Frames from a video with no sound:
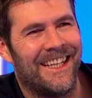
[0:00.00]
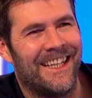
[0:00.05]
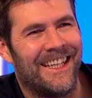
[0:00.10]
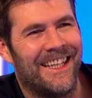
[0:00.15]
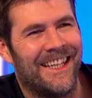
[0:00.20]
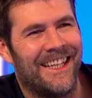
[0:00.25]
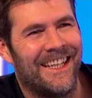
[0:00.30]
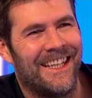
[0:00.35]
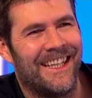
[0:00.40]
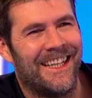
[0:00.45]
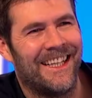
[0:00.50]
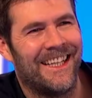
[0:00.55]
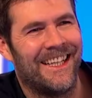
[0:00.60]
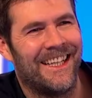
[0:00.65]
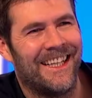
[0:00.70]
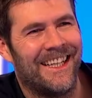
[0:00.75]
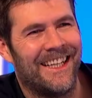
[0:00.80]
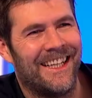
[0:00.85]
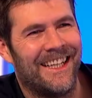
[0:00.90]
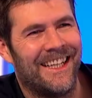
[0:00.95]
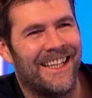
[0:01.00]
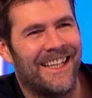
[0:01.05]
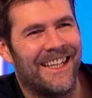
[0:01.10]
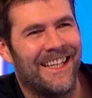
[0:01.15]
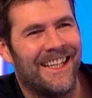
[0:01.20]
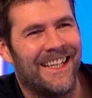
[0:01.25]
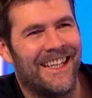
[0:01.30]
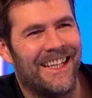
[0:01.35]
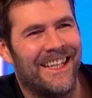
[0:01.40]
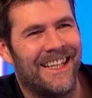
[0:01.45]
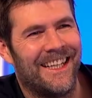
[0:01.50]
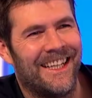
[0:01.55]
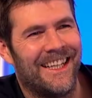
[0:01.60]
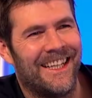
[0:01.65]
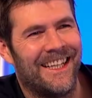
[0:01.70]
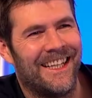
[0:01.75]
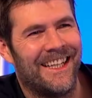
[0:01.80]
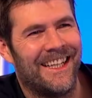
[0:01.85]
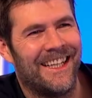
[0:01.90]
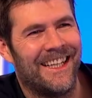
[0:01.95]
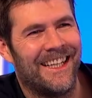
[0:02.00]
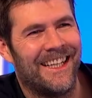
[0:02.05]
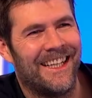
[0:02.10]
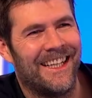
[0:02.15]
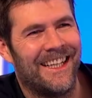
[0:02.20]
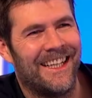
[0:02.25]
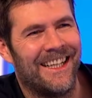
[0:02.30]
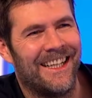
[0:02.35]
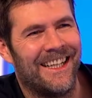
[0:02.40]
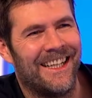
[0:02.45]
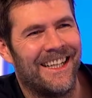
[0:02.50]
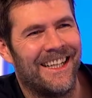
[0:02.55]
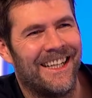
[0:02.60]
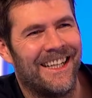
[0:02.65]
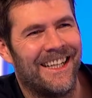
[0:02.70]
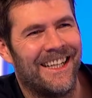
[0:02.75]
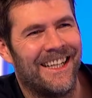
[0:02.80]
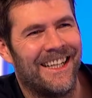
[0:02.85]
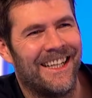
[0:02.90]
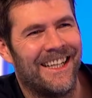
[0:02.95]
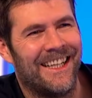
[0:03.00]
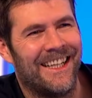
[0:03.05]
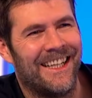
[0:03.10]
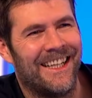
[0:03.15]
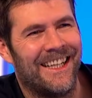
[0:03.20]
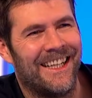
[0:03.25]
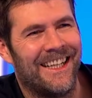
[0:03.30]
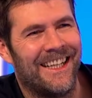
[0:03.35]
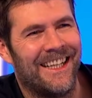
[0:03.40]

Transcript: This person isn't speaking.